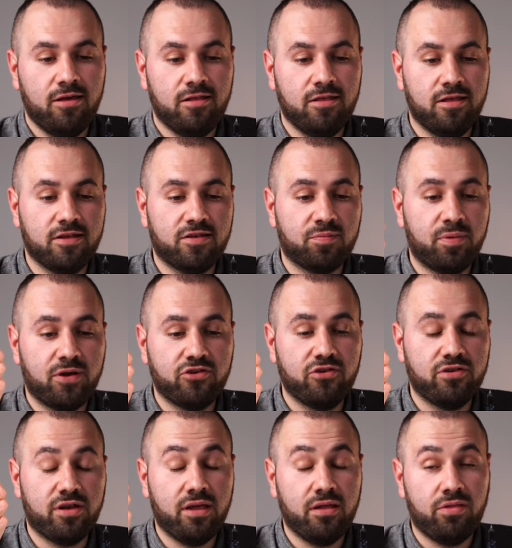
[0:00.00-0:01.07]
the
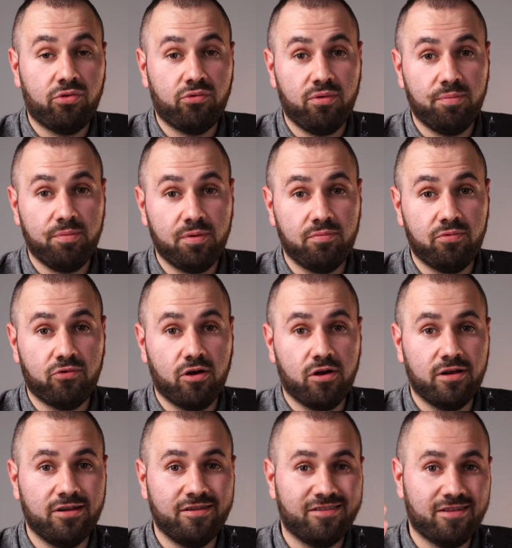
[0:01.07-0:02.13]
specialty triple
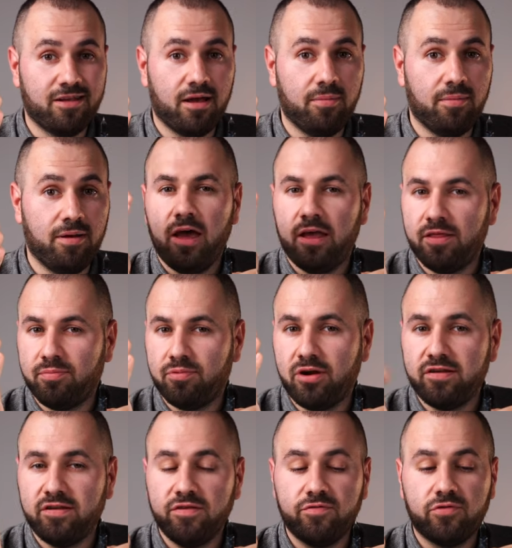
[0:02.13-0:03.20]
and stub and the
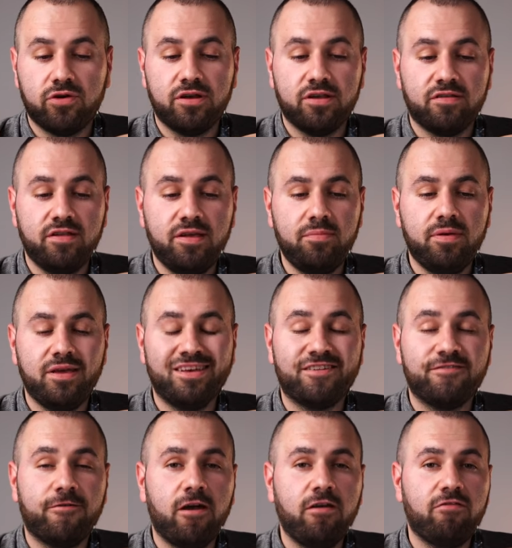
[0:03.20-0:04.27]
pricing for this nib is
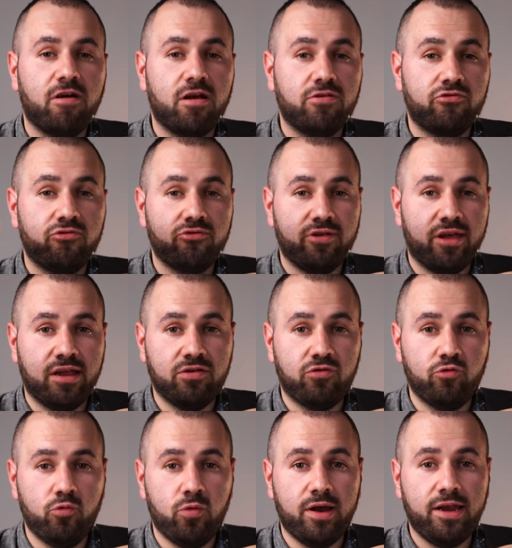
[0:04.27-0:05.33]

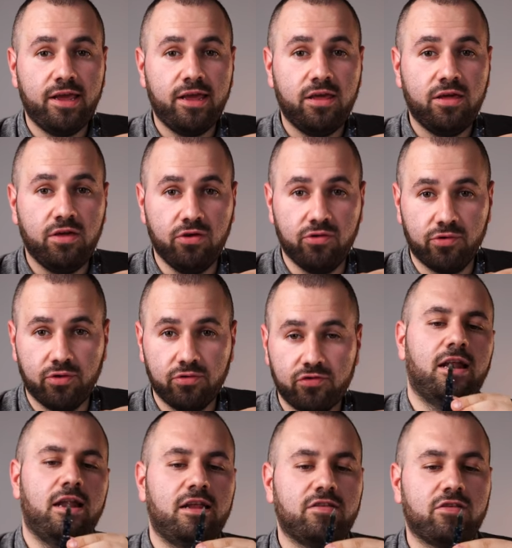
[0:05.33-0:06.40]
520 euros.
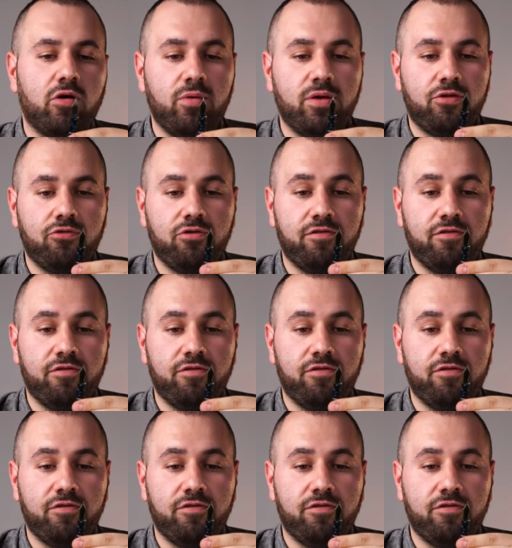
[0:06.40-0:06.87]
Let's go into